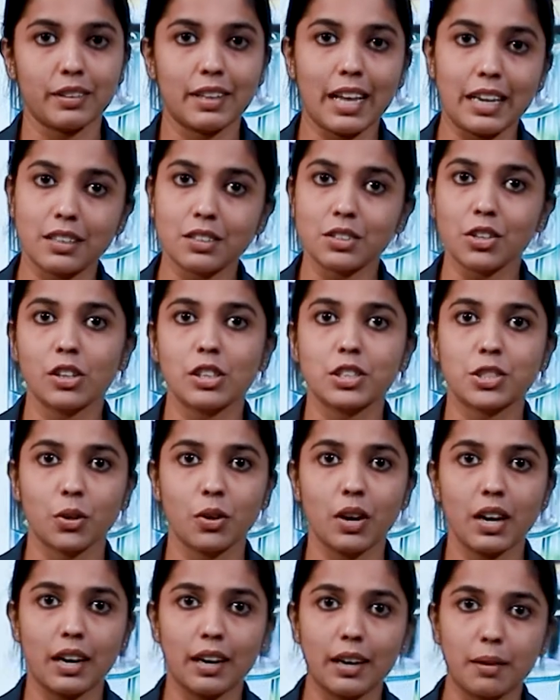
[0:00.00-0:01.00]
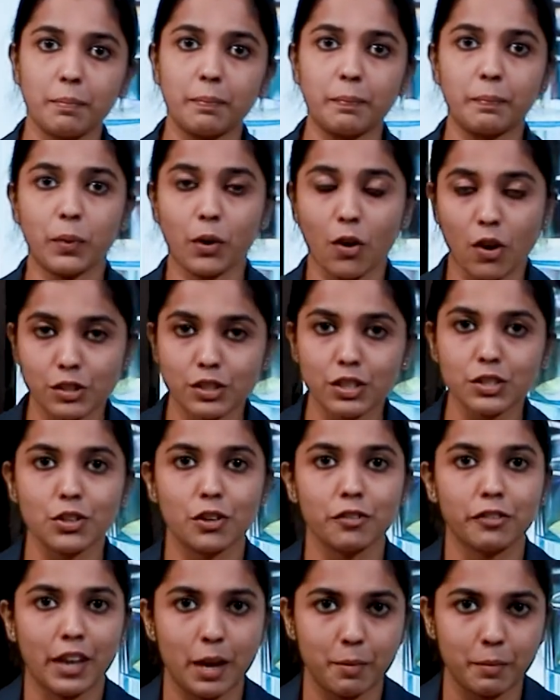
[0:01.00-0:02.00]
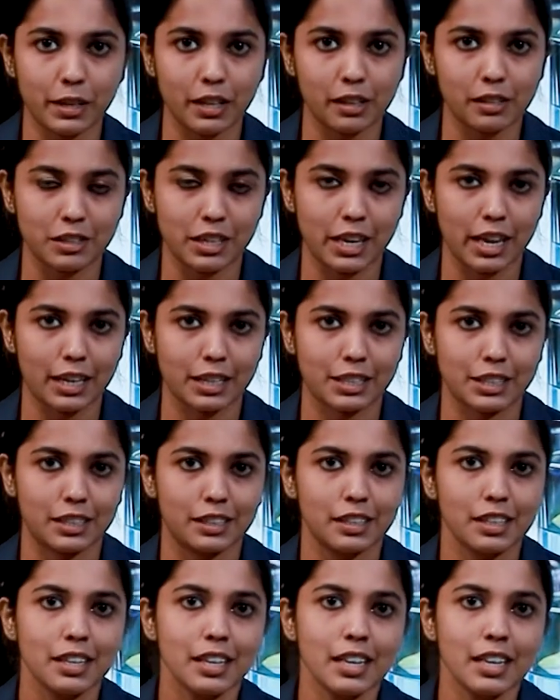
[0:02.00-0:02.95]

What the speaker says: that is also a process of chemical reaction.